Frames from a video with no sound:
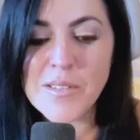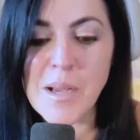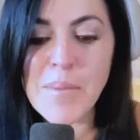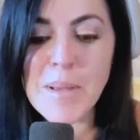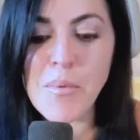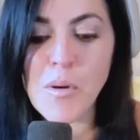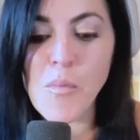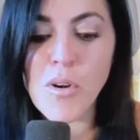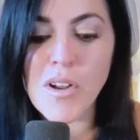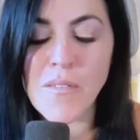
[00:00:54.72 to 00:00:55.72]
Some people are
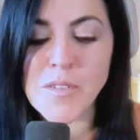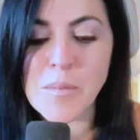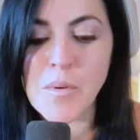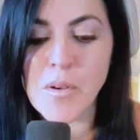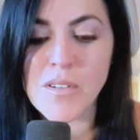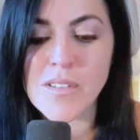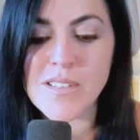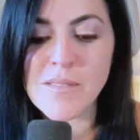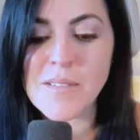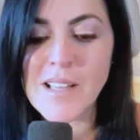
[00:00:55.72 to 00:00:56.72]
more
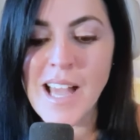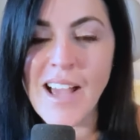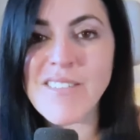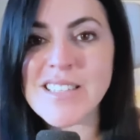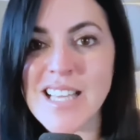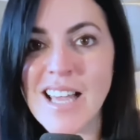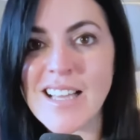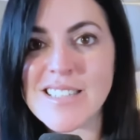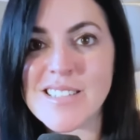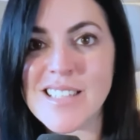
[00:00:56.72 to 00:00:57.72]
comfortable having
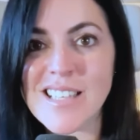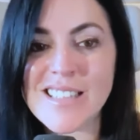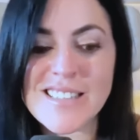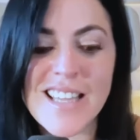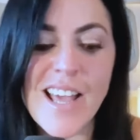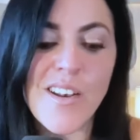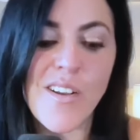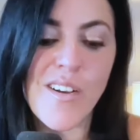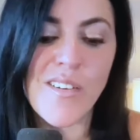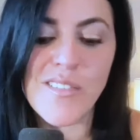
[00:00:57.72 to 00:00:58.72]
sex instead
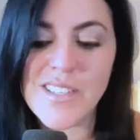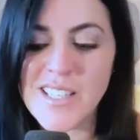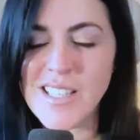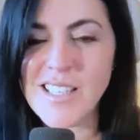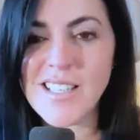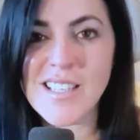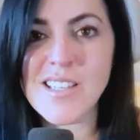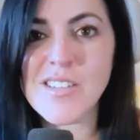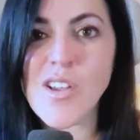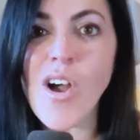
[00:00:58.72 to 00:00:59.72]
of
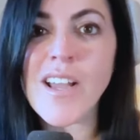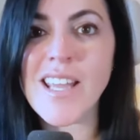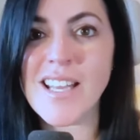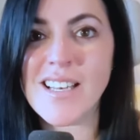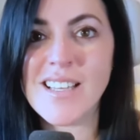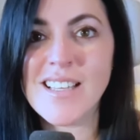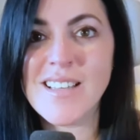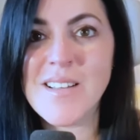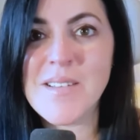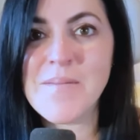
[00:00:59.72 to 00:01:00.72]
talking.
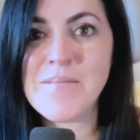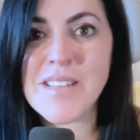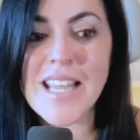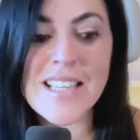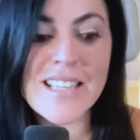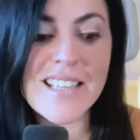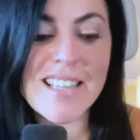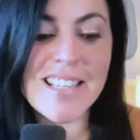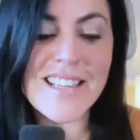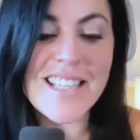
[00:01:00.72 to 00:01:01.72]
And
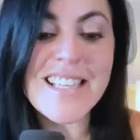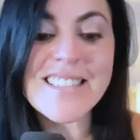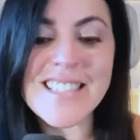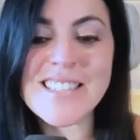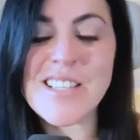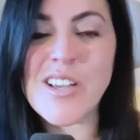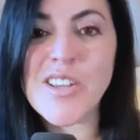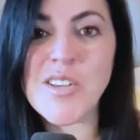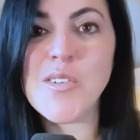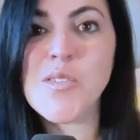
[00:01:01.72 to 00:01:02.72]
this is a
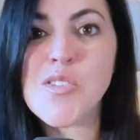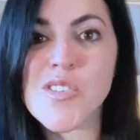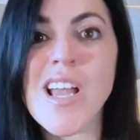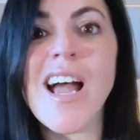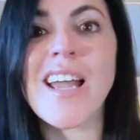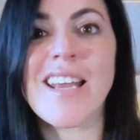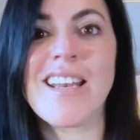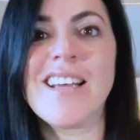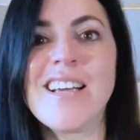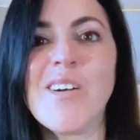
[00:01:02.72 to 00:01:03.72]
huge
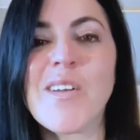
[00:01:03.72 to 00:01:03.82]
sign.